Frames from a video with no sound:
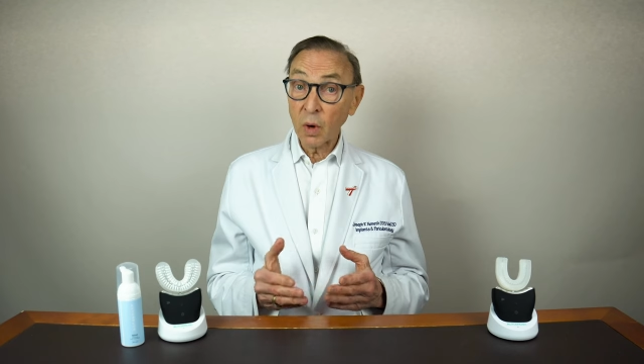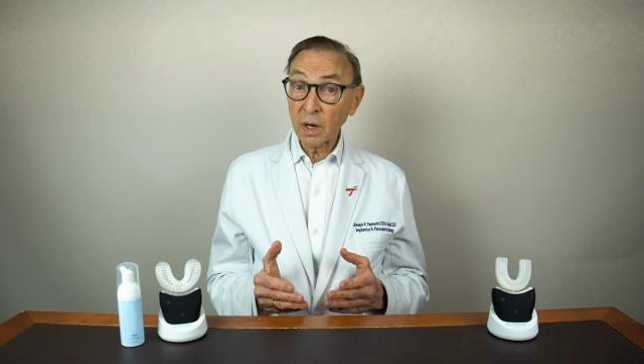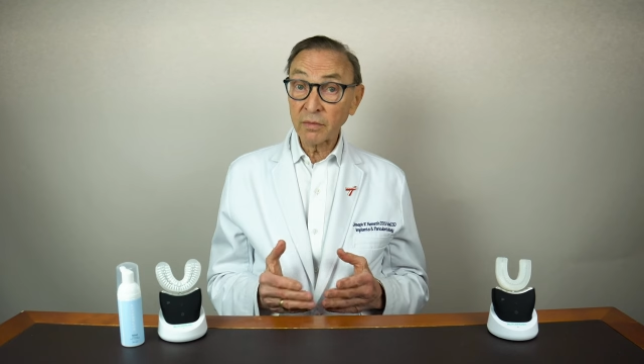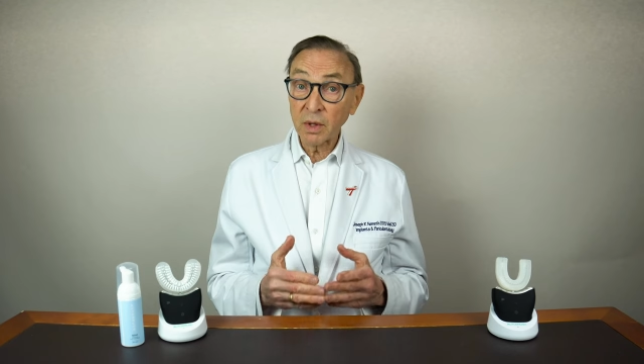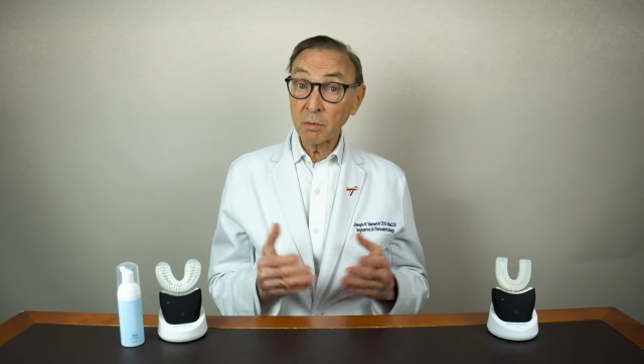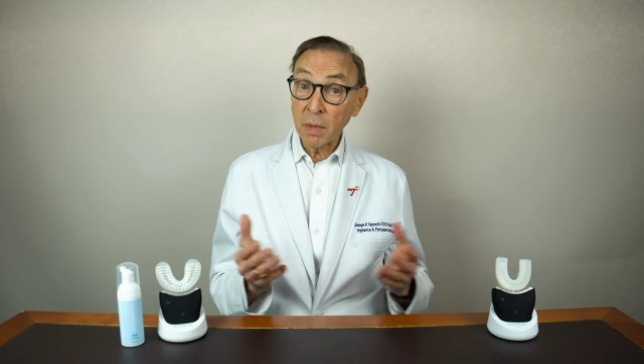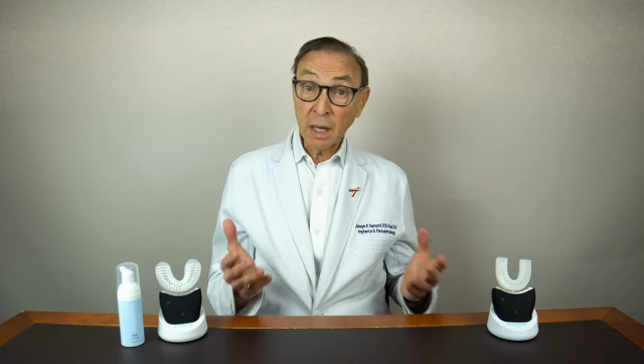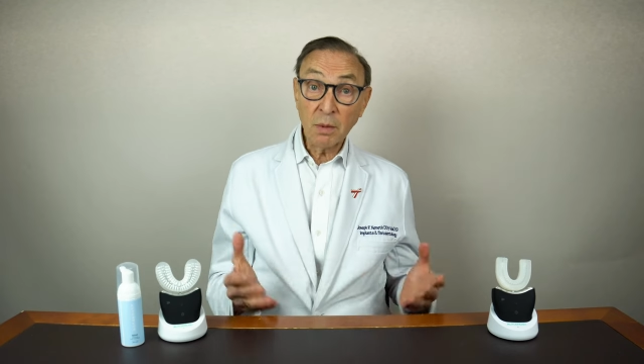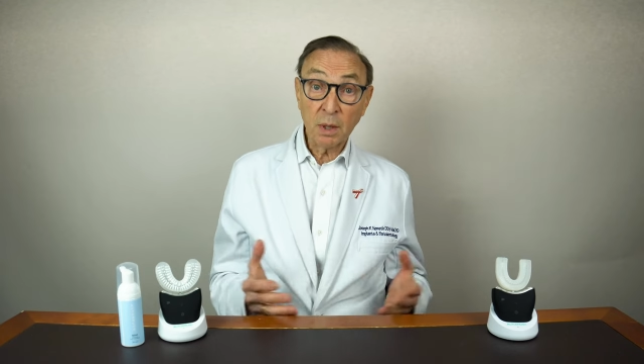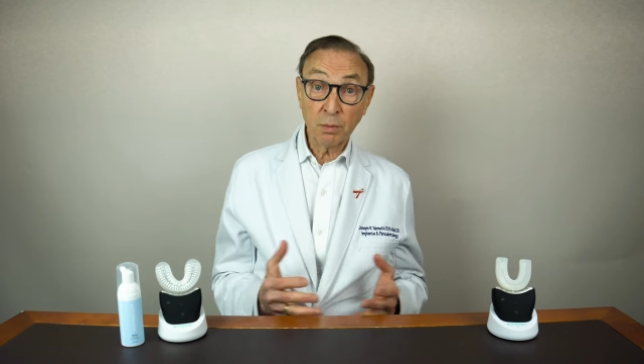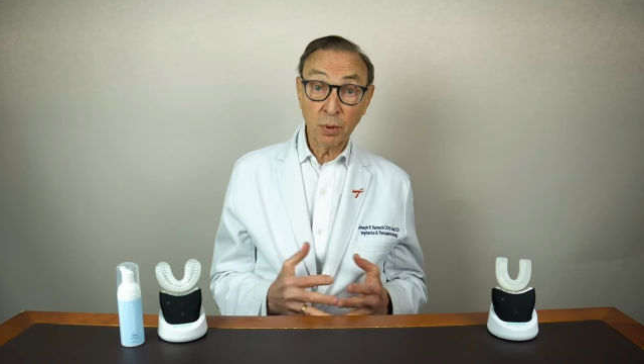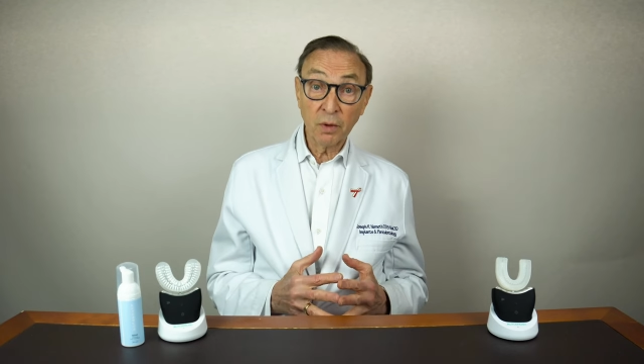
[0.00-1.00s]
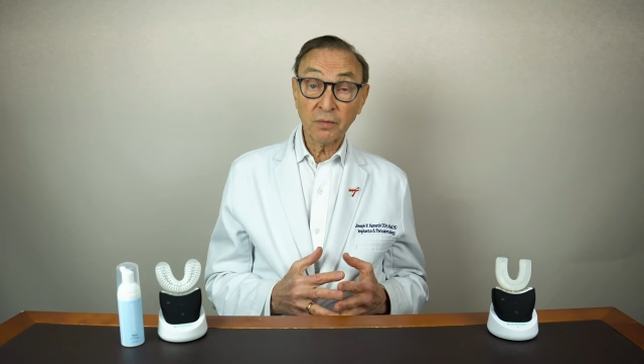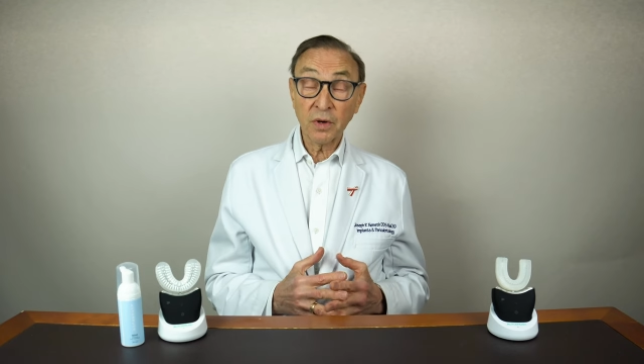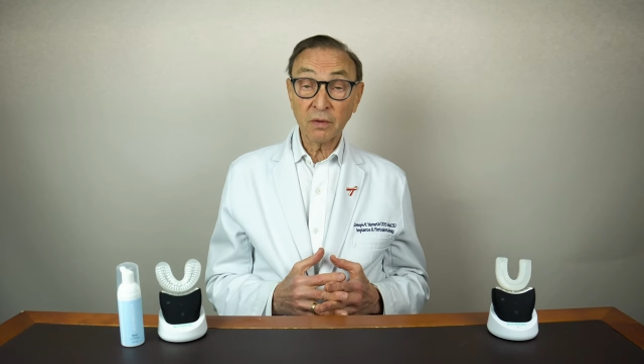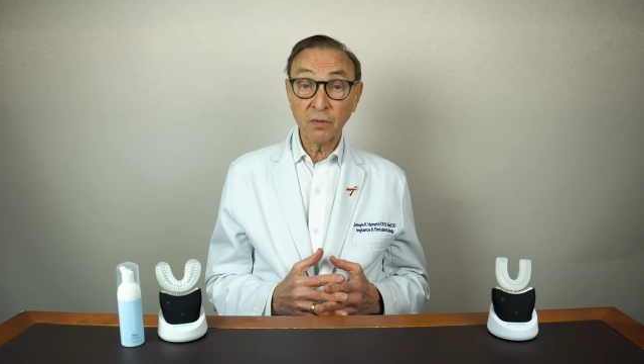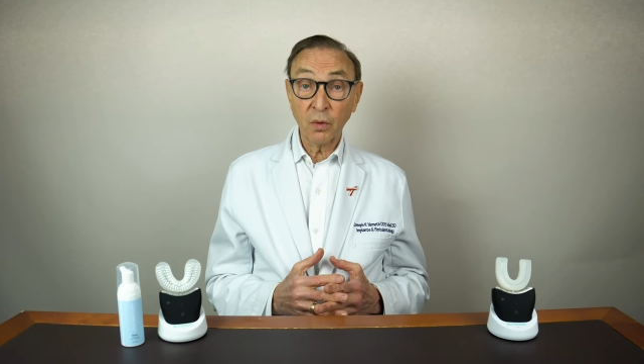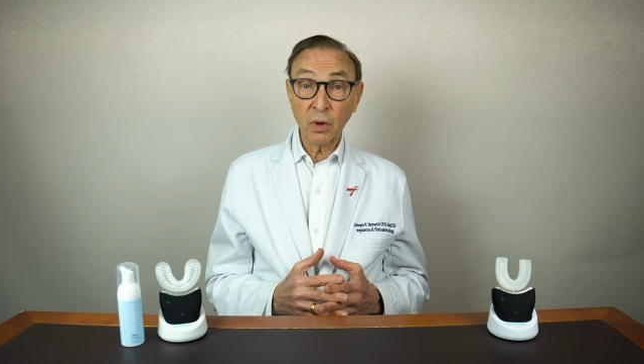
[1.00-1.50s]
one of them may be
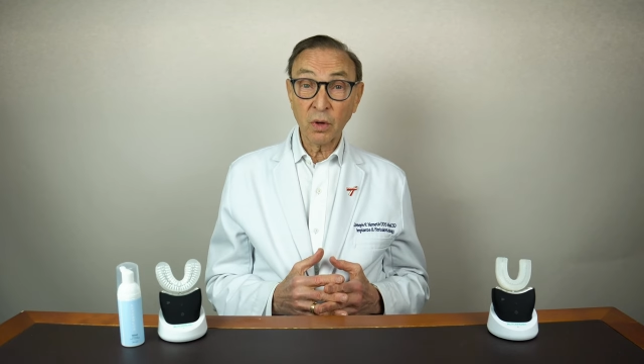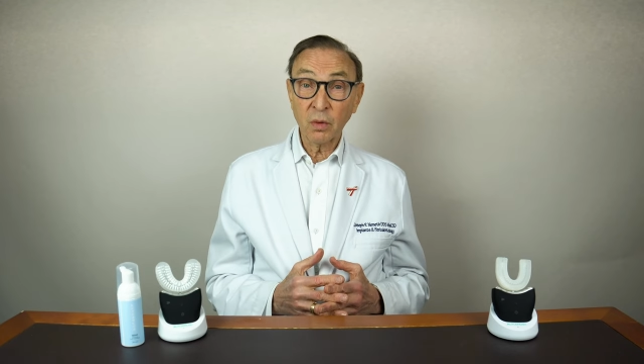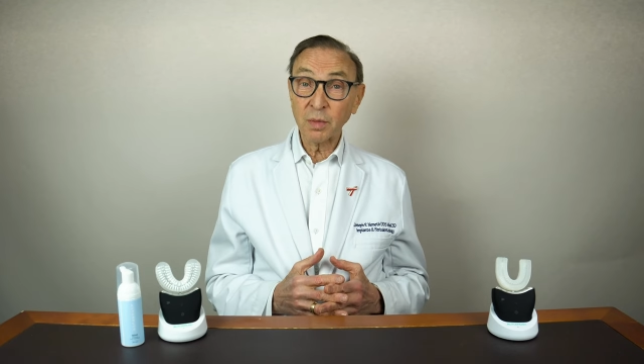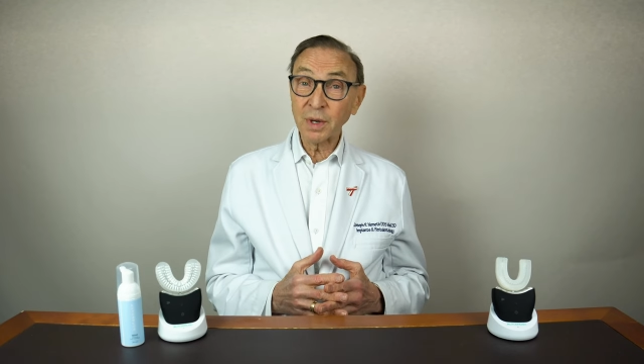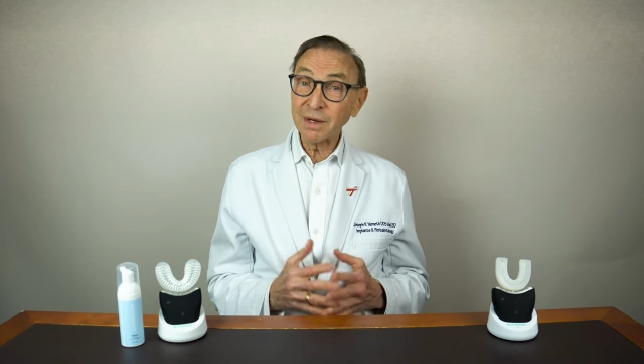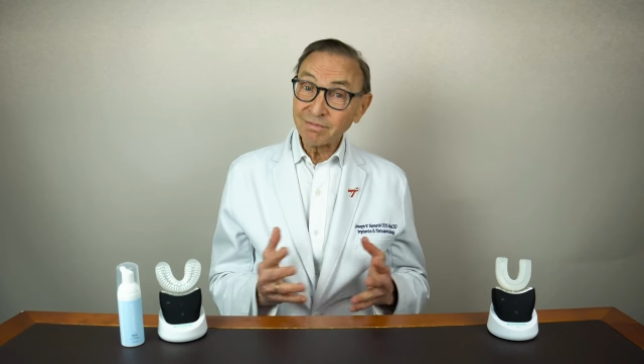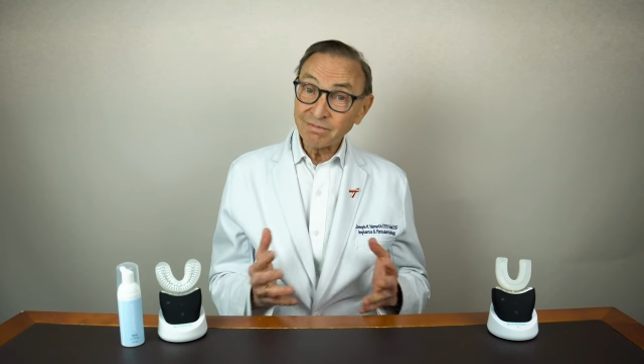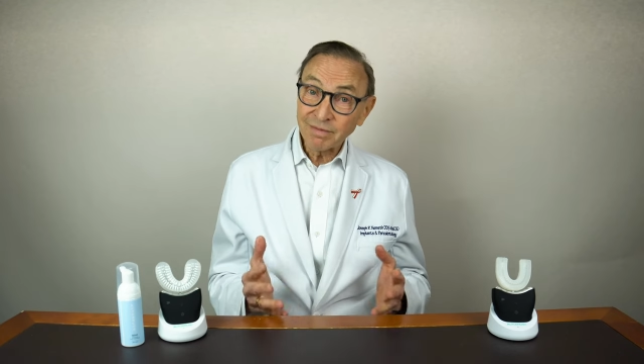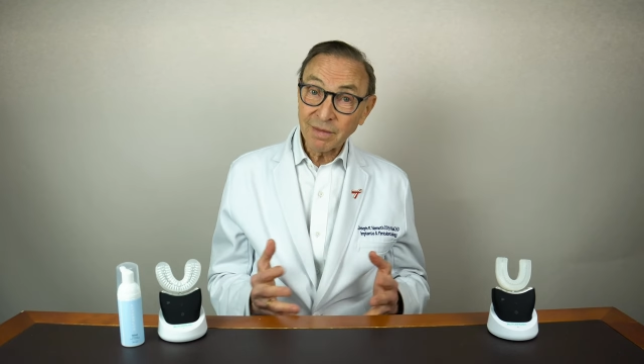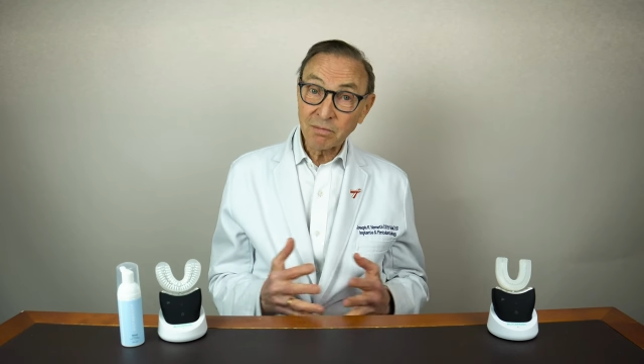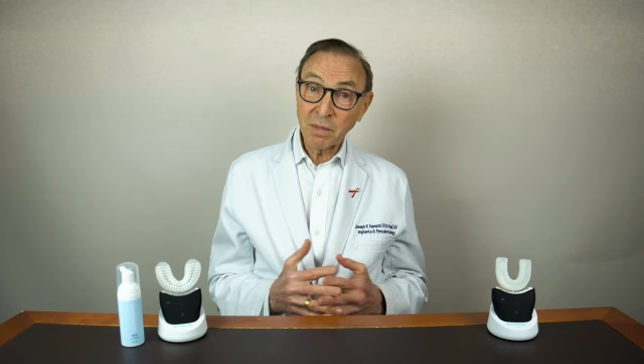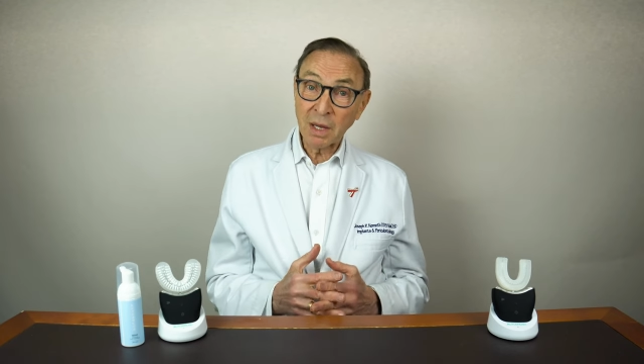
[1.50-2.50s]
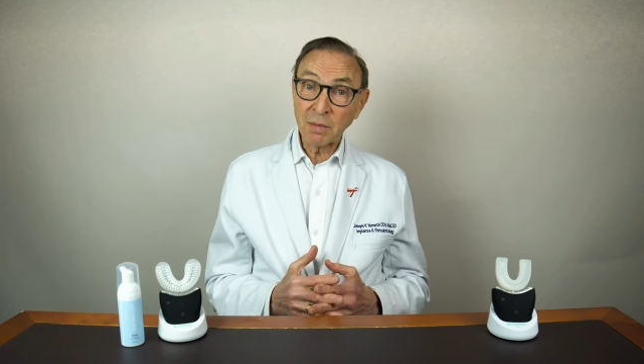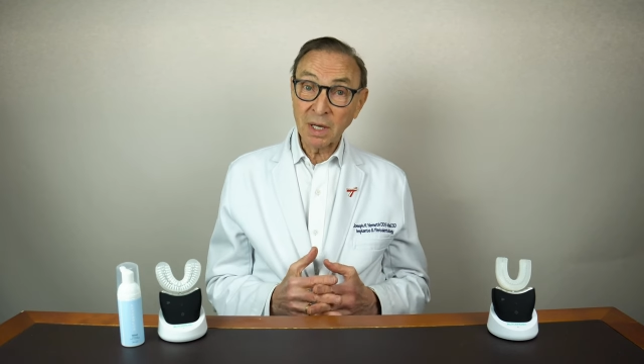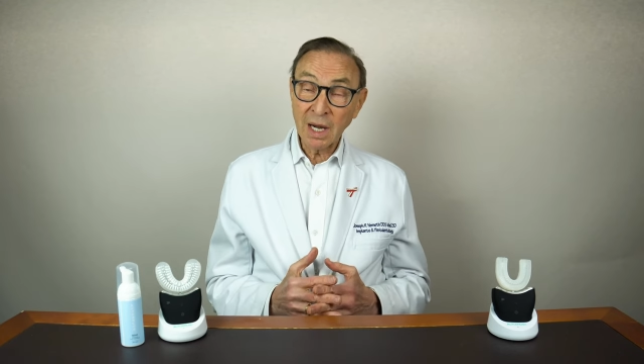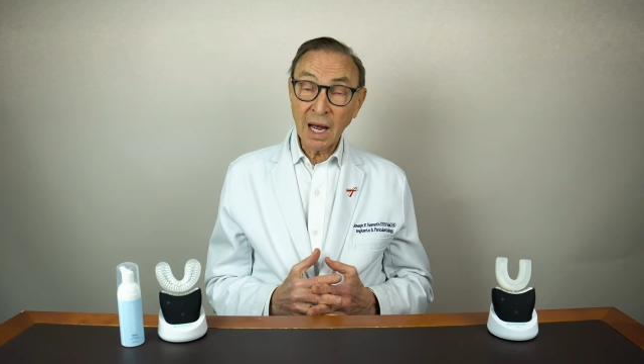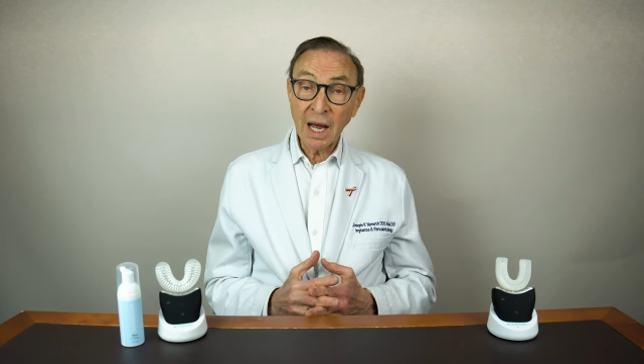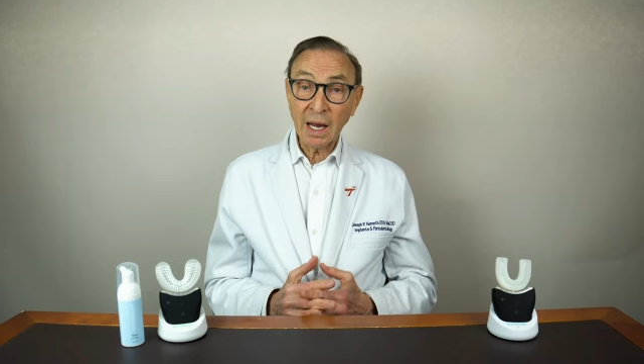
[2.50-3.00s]
perfect for you, but maybe
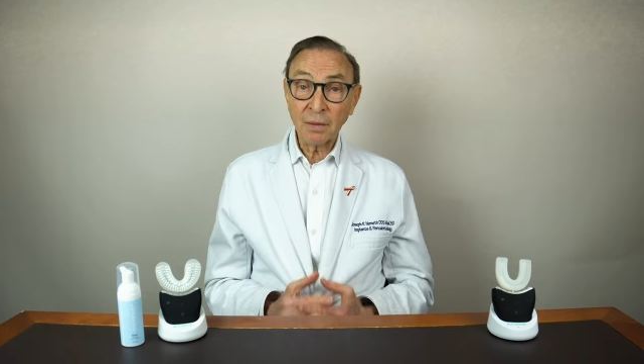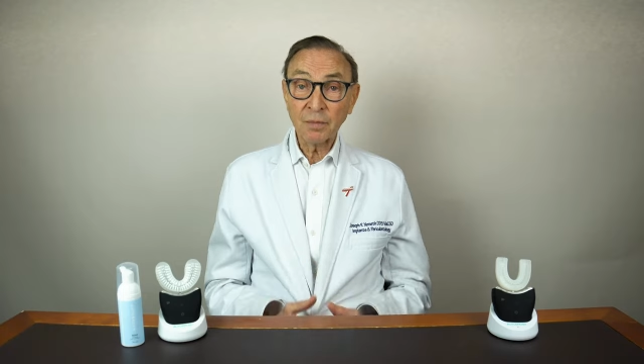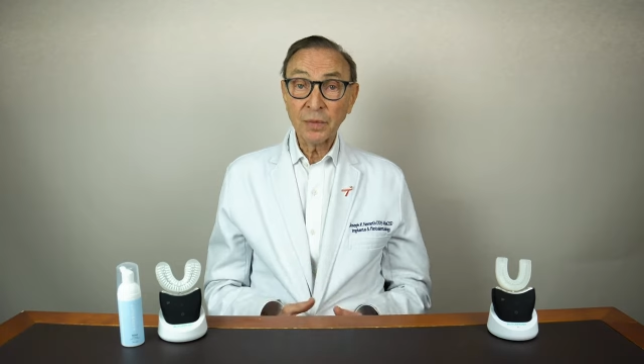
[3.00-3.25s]
not.